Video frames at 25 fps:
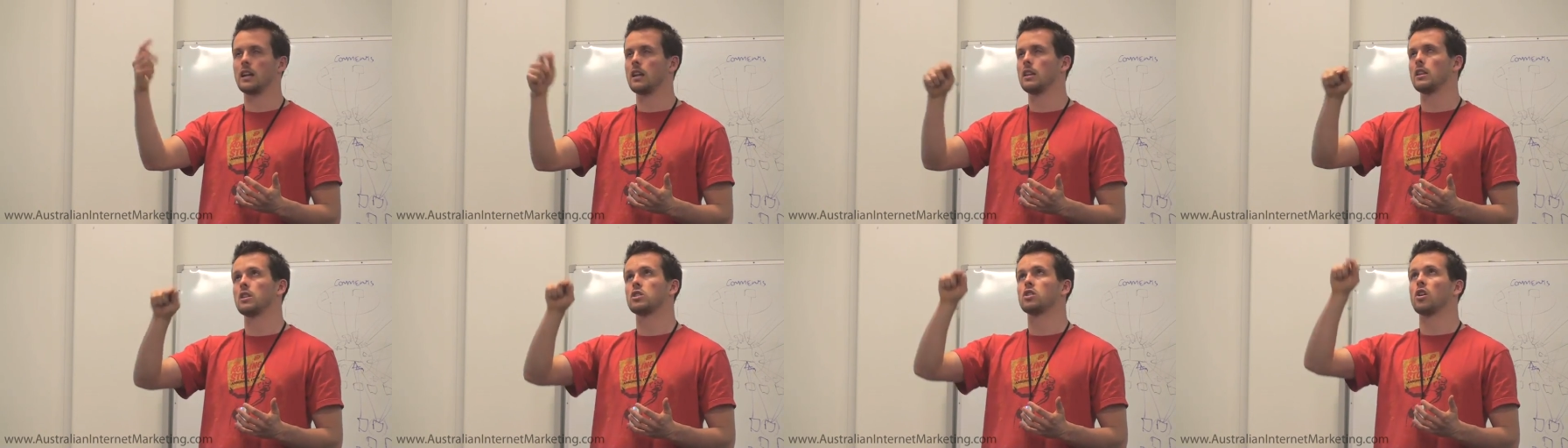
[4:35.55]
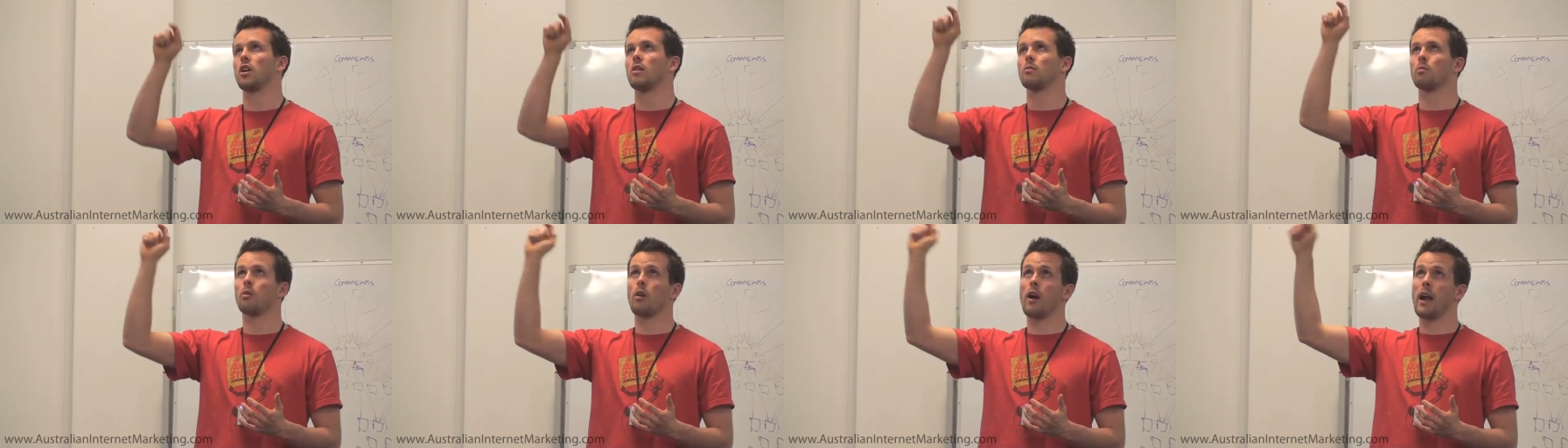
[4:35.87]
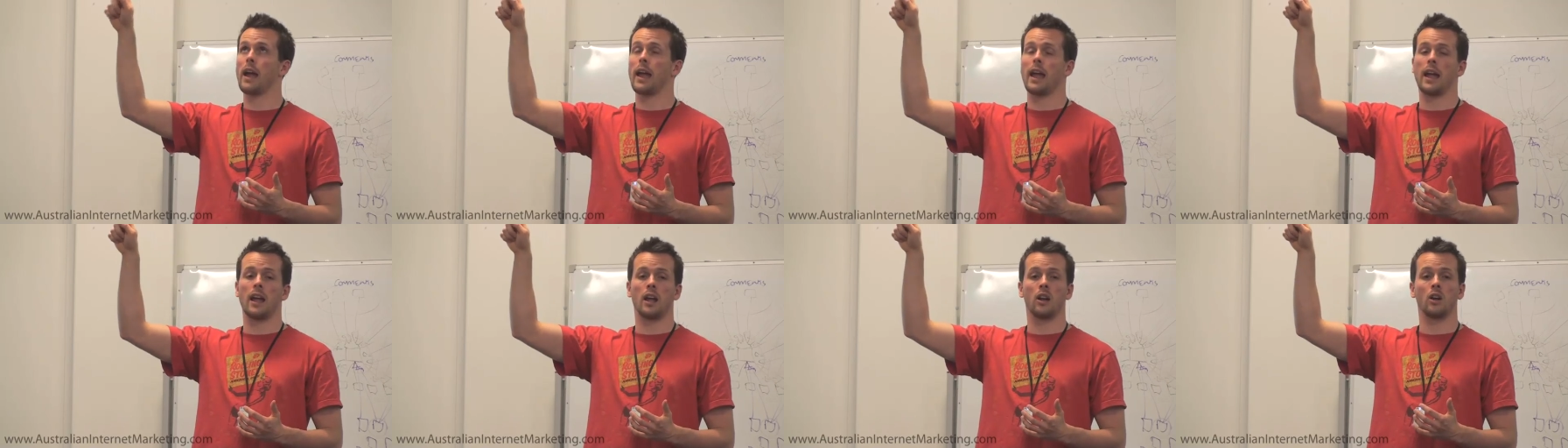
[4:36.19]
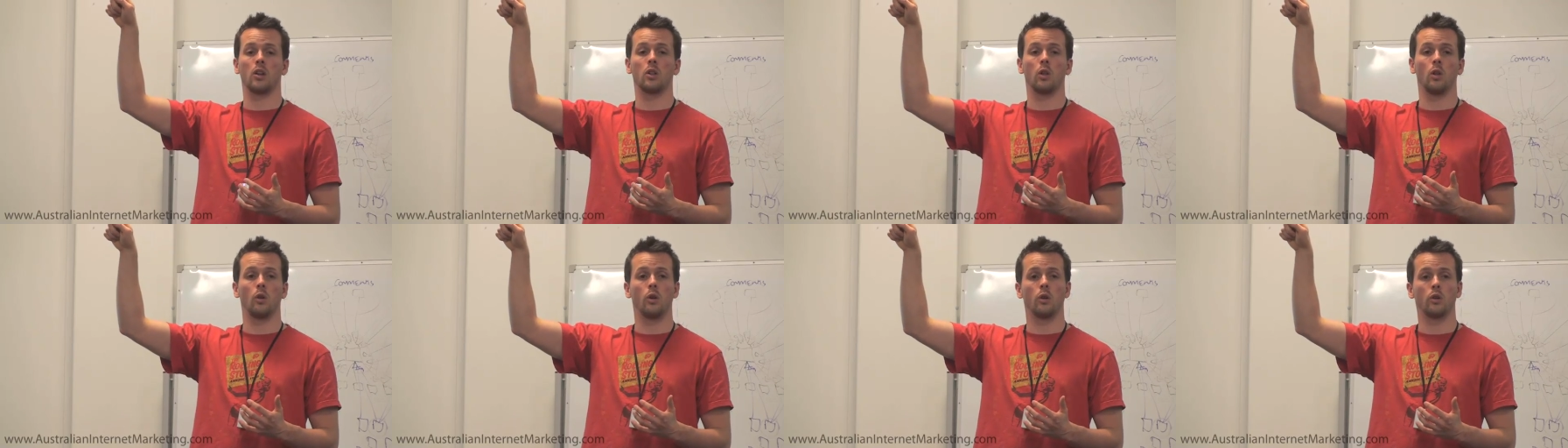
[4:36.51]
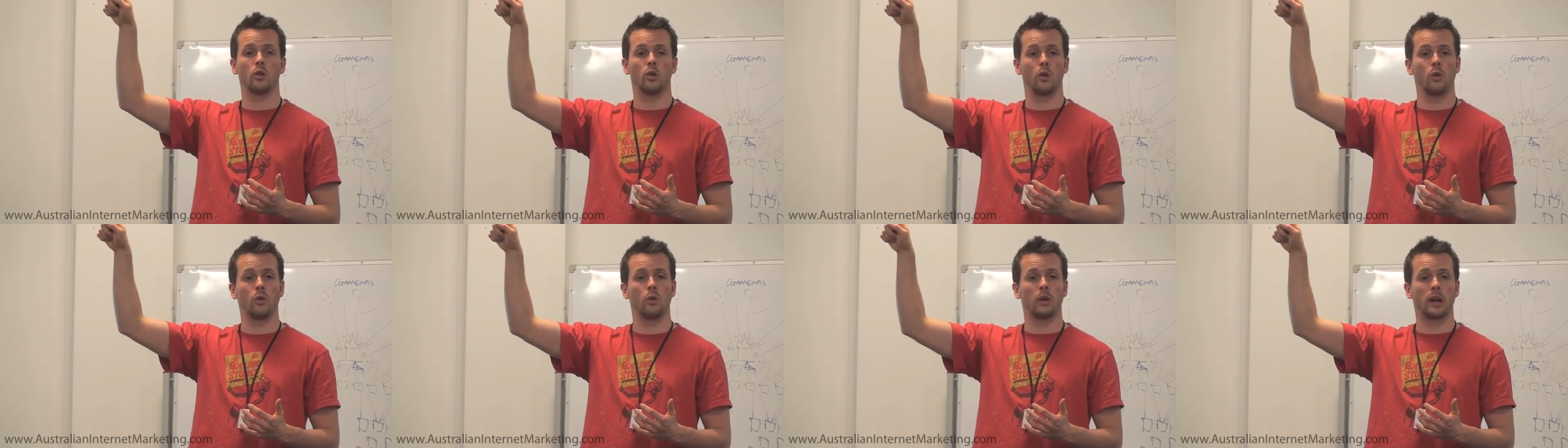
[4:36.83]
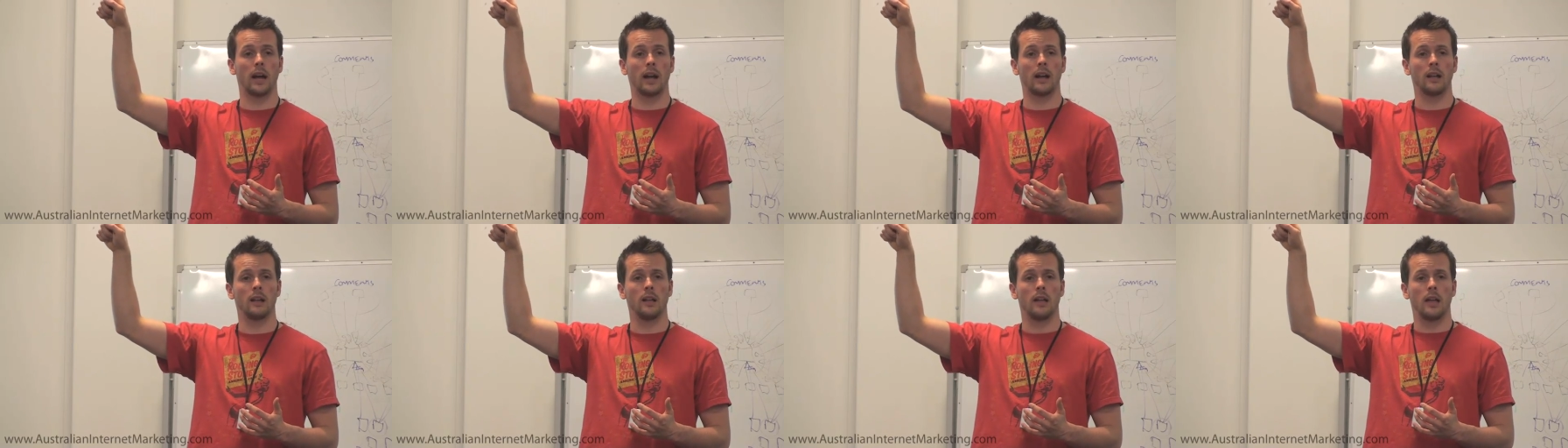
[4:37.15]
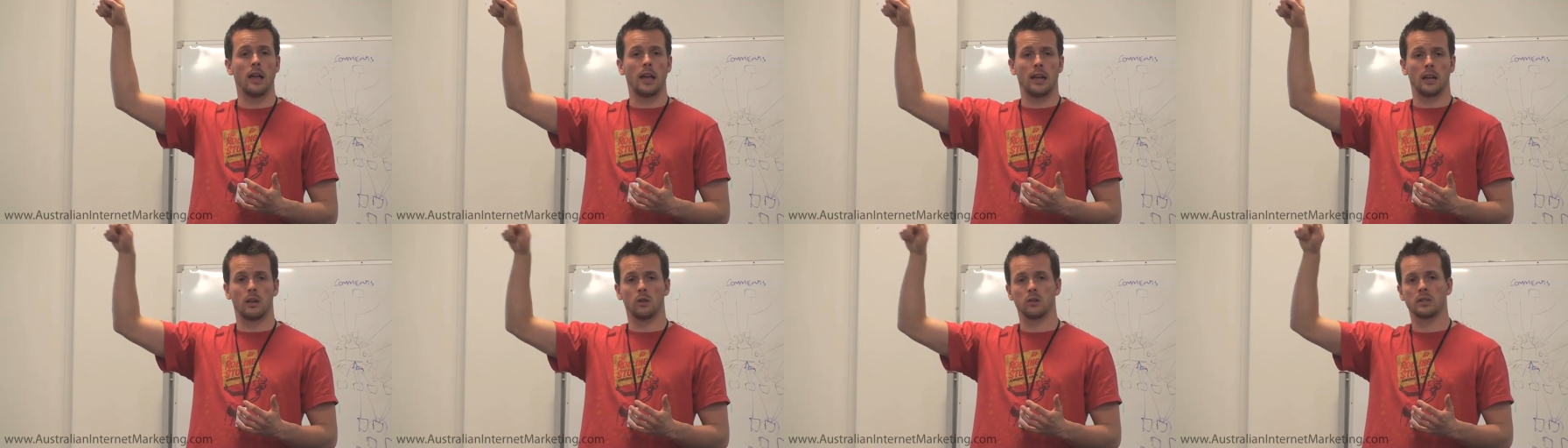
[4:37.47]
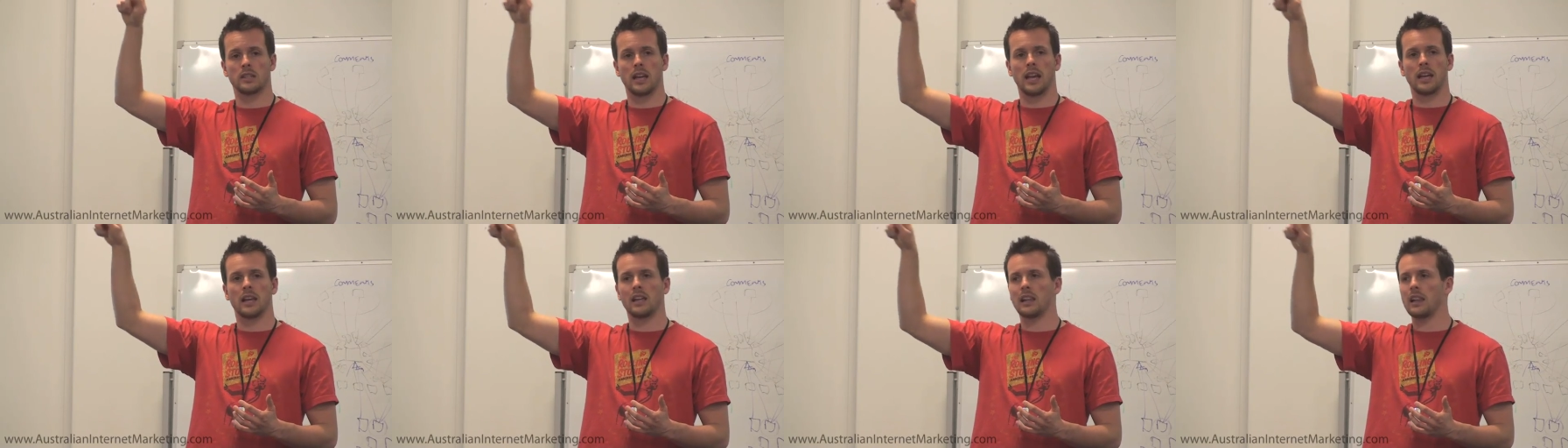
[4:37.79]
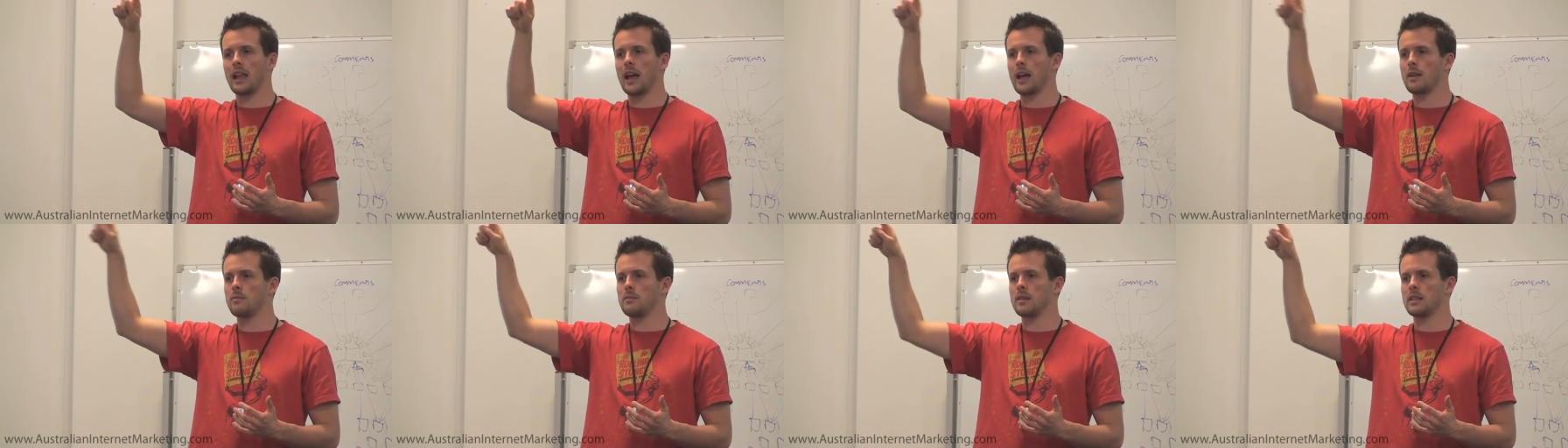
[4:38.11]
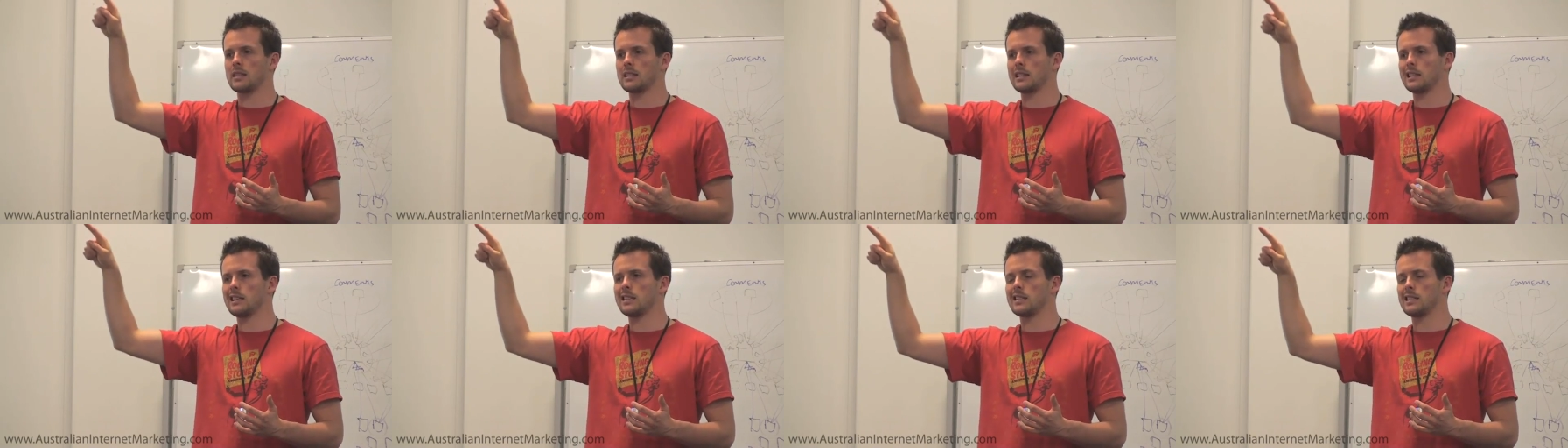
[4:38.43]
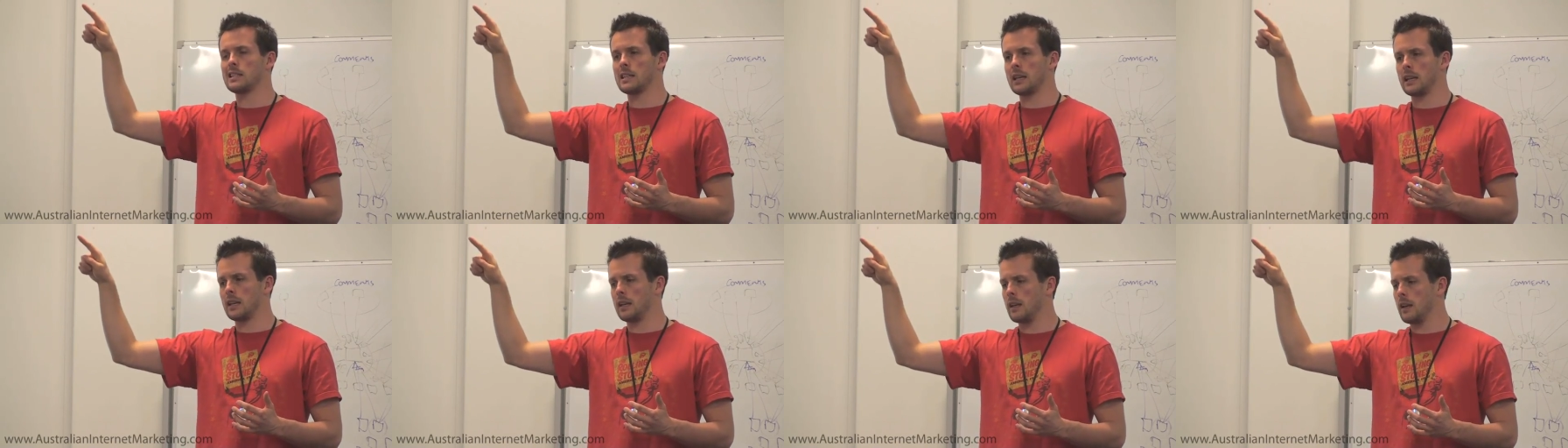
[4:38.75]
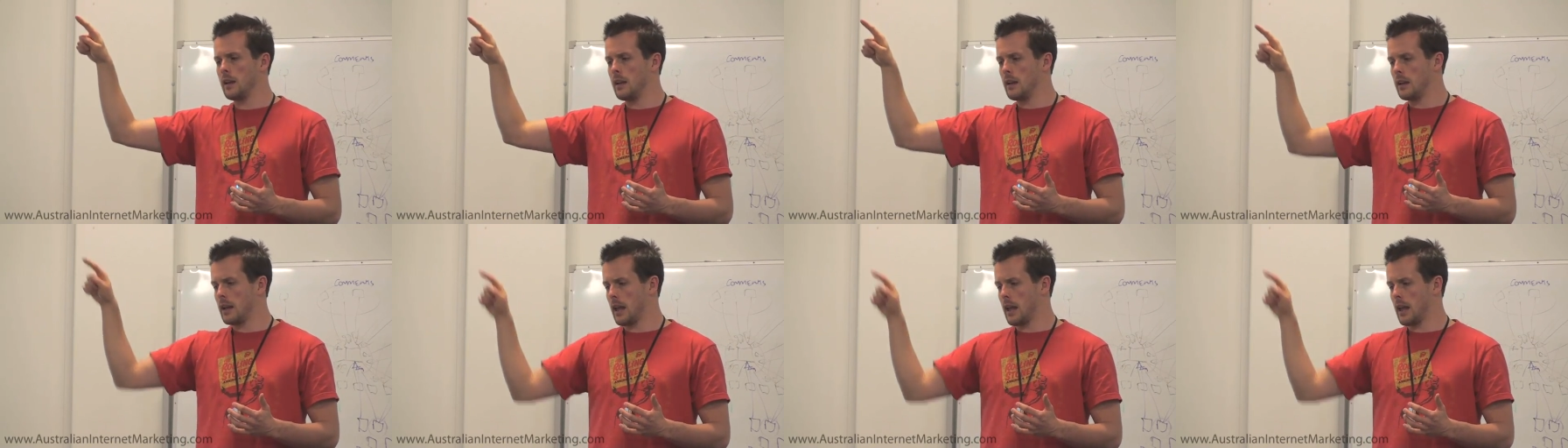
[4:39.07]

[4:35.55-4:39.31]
and in the top right hand corner, it'll say claim this listing.